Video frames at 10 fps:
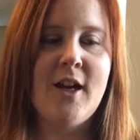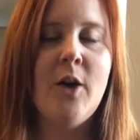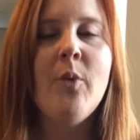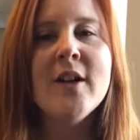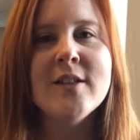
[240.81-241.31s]

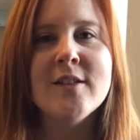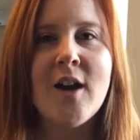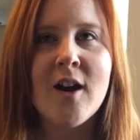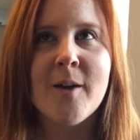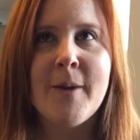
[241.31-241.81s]
I wanted to
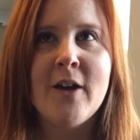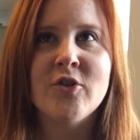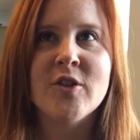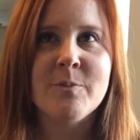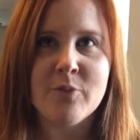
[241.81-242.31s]
talk about
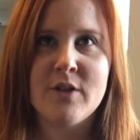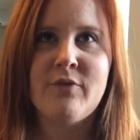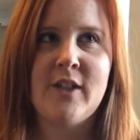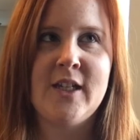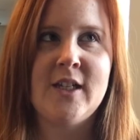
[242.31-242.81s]
just
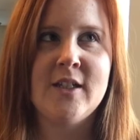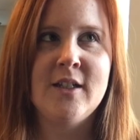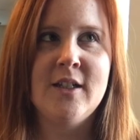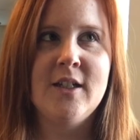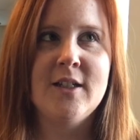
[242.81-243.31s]

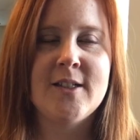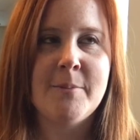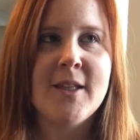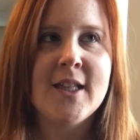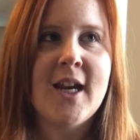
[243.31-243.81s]
briefly
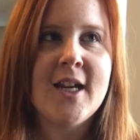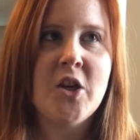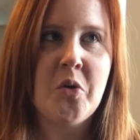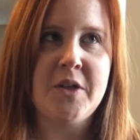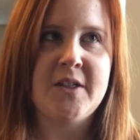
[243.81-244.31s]
something that I
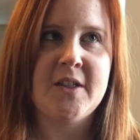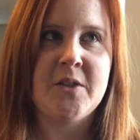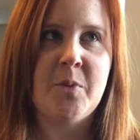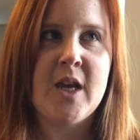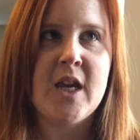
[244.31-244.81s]
noticed
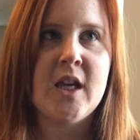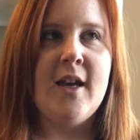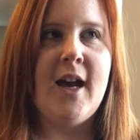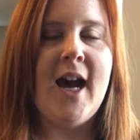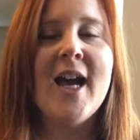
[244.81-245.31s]
this week.
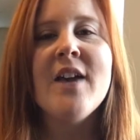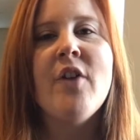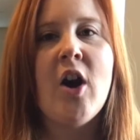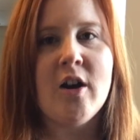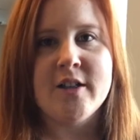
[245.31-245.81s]
I have
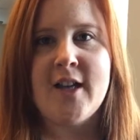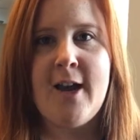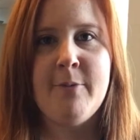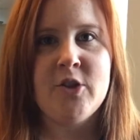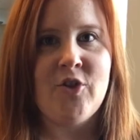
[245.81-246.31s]
a hard
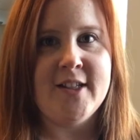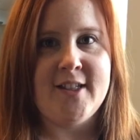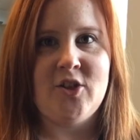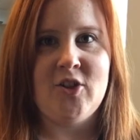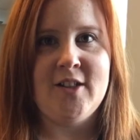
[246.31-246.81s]
time with
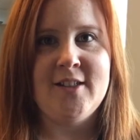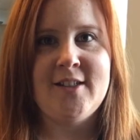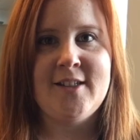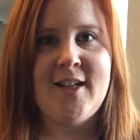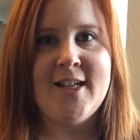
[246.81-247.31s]

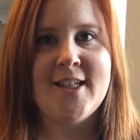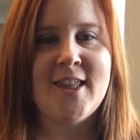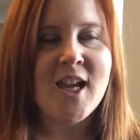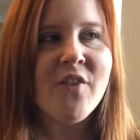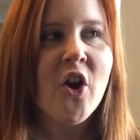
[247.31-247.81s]
transitions, as I
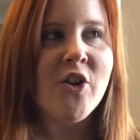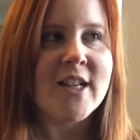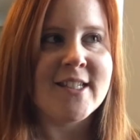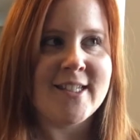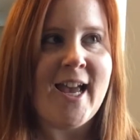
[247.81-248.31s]
think I've
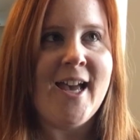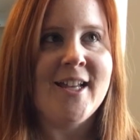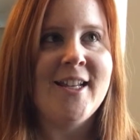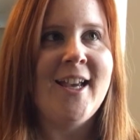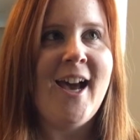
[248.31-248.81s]
already
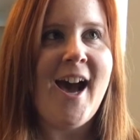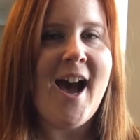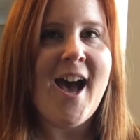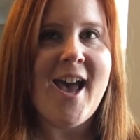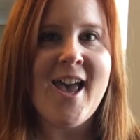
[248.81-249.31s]
said.
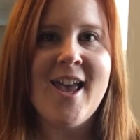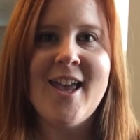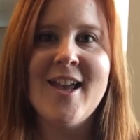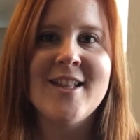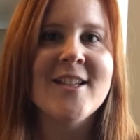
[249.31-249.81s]

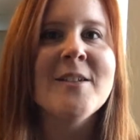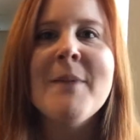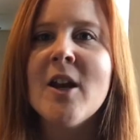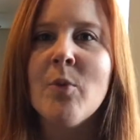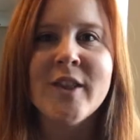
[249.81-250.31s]
I, it doesn't
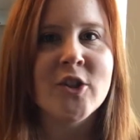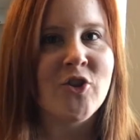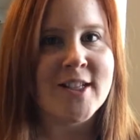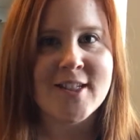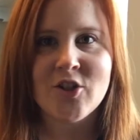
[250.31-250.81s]
matter what the
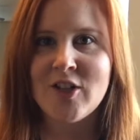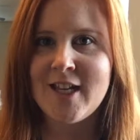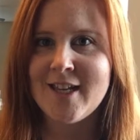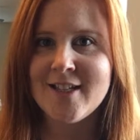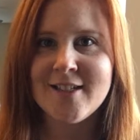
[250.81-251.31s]
transition
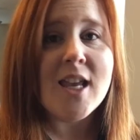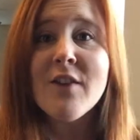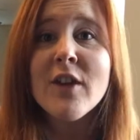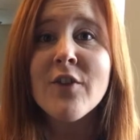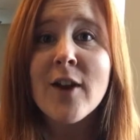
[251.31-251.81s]
is,
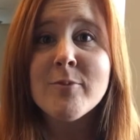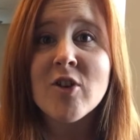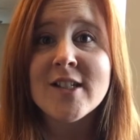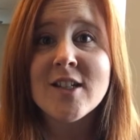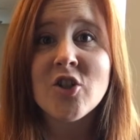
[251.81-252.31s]
even if I'm
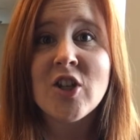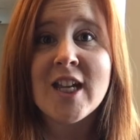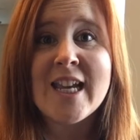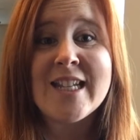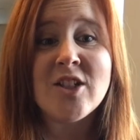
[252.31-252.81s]

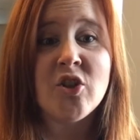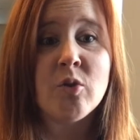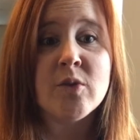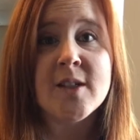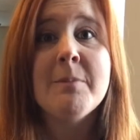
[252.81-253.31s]
transitioning
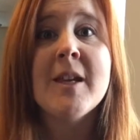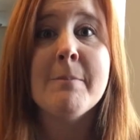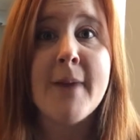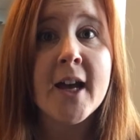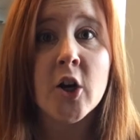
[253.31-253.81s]
into something
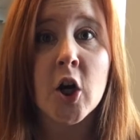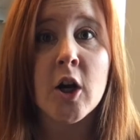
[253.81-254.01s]
better,